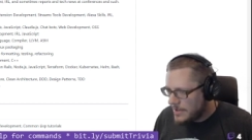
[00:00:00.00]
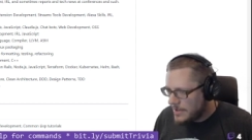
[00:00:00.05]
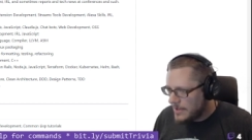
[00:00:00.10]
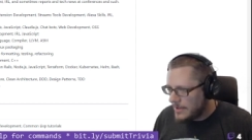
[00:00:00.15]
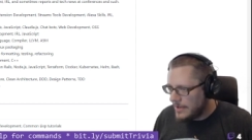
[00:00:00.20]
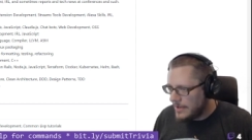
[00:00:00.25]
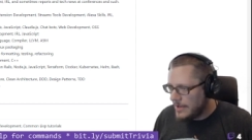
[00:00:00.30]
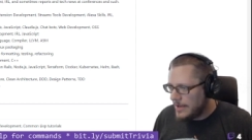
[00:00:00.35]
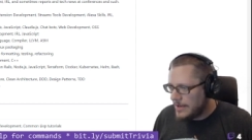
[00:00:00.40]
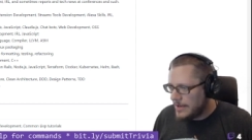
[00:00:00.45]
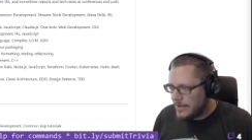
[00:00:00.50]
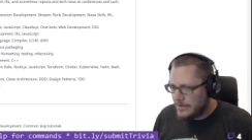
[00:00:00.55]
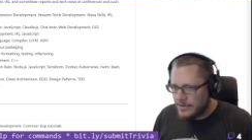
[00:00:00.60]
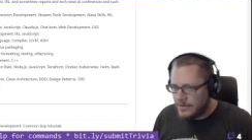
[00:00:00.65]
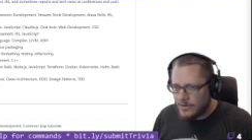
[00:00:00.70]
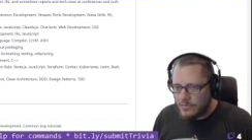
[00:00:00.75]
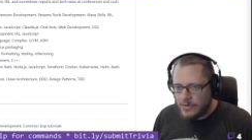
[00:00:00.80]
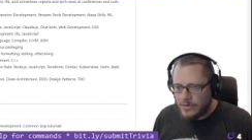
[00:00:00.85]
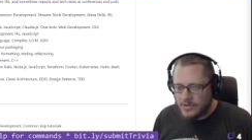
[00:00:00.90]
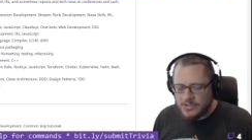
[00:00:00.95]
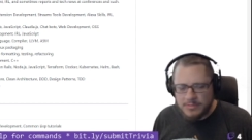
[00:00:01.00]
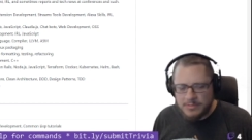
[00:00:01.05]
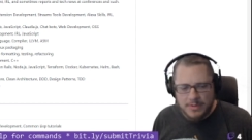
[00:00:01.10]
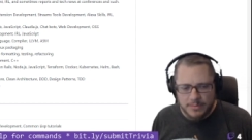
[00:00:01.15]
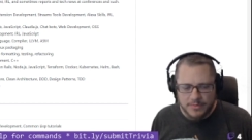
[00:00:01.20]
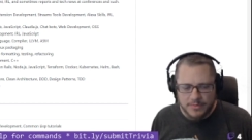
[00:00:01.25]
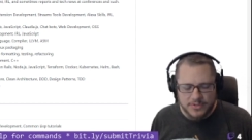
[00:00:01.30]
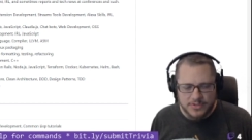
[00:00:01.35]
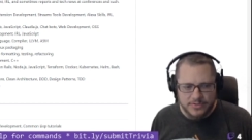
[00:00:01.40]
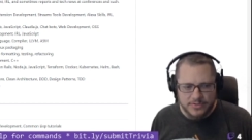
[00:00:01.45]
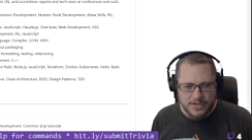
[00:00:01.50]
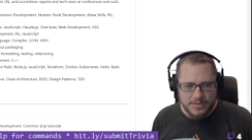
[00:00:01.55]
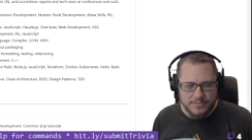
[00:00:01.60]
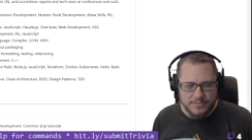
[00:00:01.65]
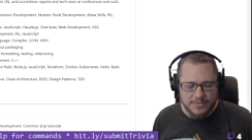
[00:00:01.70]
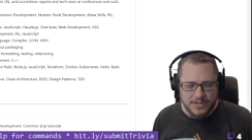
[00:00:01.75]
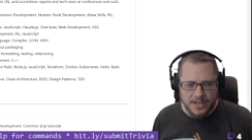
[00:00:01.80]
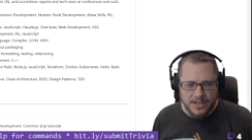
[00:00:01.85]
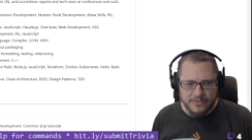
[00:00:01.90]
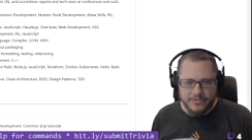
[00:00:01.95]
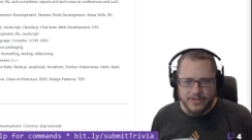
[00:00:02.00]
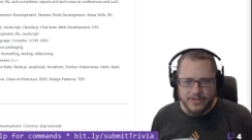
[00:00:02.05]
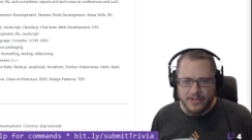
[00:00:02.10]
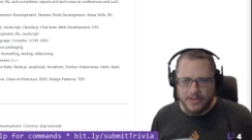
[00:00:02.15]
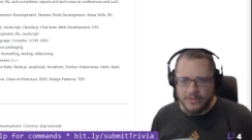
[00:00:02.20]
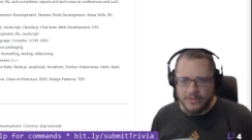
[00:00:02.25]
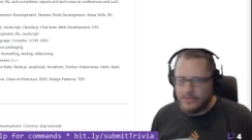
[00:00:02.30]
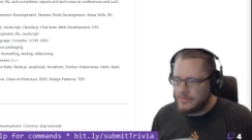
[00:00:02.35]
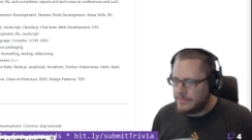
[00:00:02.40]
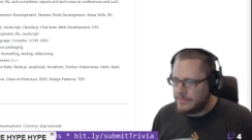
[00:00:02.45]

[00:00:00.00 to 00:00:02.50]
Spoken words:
I don't know. Where else do people stream live video?